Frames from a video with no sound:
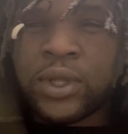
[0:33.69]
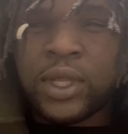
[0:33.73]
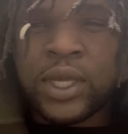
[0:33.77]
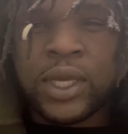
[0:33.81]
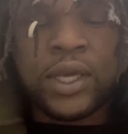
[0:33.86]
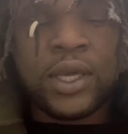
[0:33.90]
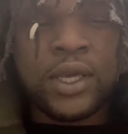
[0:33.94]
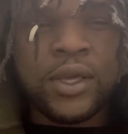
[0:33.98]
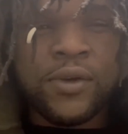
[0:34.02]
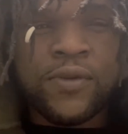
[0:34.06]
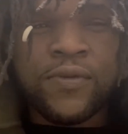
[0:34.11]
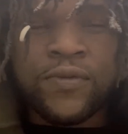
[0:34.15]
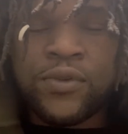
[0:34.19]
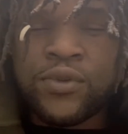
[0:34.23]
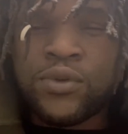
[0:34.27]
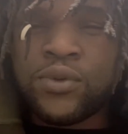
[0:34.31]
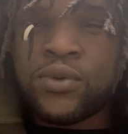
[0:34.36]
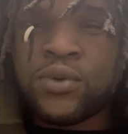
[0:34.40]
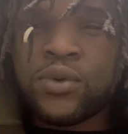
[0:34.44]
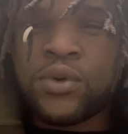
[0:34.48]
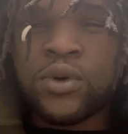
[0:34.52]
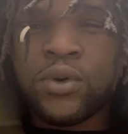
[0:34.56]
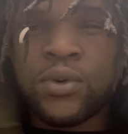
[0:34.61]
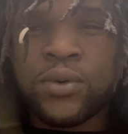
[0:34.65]
Like if
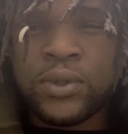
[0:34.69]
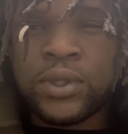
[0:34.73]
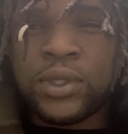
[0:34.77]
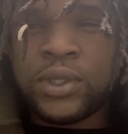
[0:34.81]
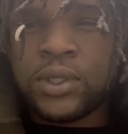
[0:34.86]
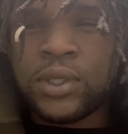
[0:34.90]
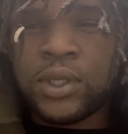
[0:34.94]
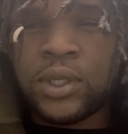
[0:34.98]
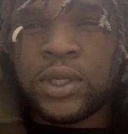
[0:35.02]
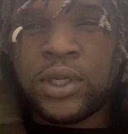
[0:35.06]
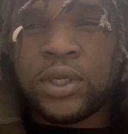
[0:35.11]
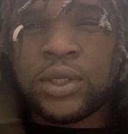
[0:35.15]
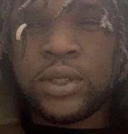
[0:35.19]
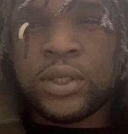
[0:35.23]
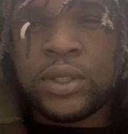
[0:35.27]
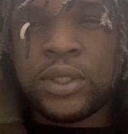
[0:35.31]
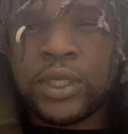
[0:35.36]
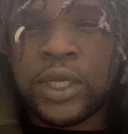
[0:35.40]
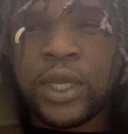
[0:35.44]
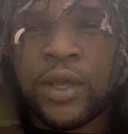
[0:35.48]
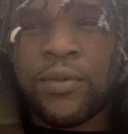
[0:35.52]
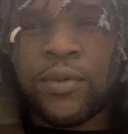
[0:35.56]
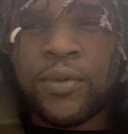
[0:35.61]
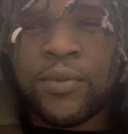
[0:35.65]
you go into the
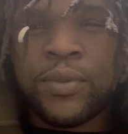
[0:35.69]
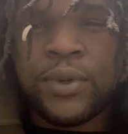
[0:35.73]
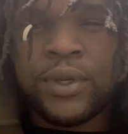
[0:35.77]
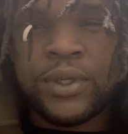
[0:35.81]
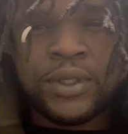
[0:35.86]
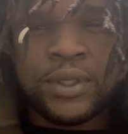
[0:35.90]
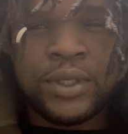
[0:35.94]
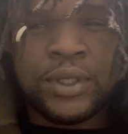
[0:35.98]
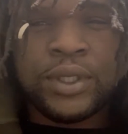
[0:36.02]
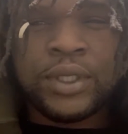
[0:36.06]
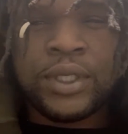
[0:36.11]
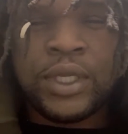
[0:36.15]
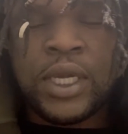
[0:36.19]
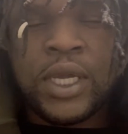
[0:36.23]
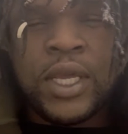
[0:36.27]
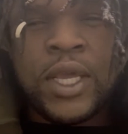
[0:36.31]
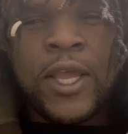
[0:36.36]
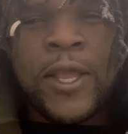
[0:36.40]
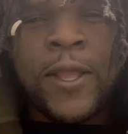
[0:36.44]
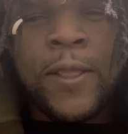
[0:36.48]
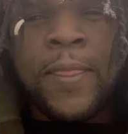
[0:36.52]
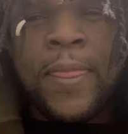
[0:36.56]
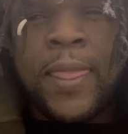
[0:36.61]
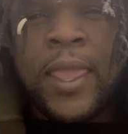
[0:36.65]
entertainment business
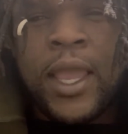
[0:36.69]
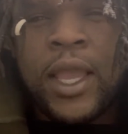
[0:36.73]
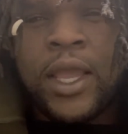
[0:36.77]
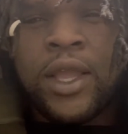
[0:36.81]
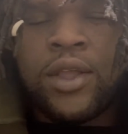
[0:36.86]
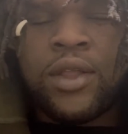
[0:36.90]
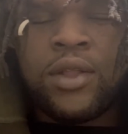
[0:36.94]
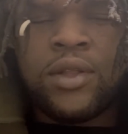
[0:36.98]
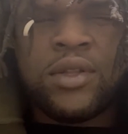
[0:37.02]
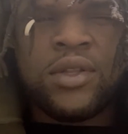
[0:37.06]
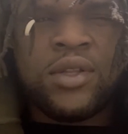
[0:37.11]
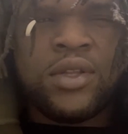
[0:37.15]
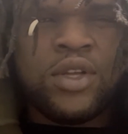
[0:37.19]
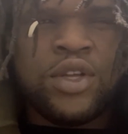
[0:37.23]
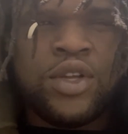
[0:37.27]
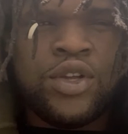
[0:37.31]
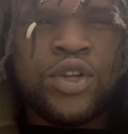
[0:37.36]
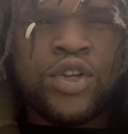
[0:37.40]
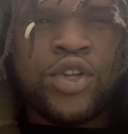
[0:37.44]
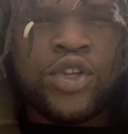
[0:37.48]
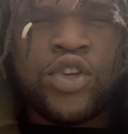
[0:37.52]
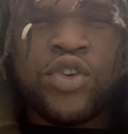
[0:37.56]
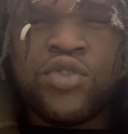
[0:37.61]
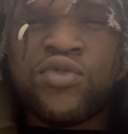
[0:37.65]
and
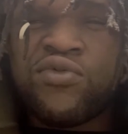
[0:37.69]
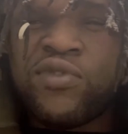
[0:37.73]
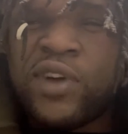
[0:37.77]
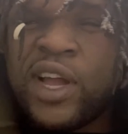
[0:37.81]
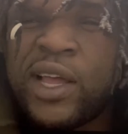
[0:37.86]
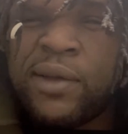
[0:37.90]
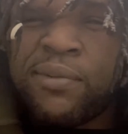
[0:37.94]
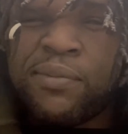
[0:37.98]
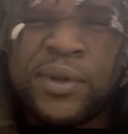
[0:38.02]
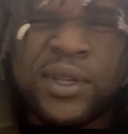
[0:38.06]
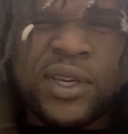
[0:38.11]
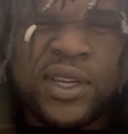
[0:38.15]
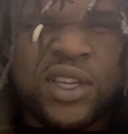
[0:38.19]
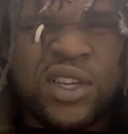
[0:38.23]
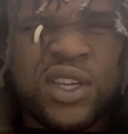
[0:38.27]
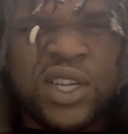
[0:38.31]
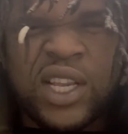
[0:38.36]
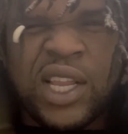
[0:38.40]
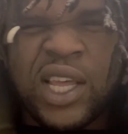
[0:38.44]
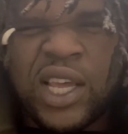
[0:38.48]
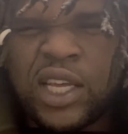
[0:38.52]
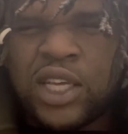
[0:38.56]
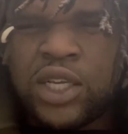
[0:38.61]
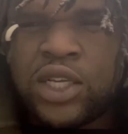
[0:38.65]
you're rapping and you're
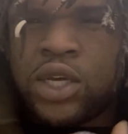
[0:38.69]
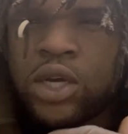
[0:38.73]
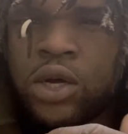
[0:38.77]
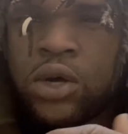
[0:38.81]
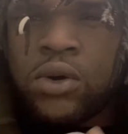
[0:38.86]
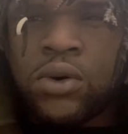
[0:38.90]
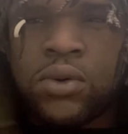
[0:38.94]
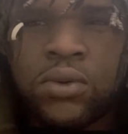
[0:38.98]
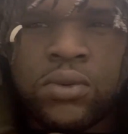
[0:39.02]
like, yo,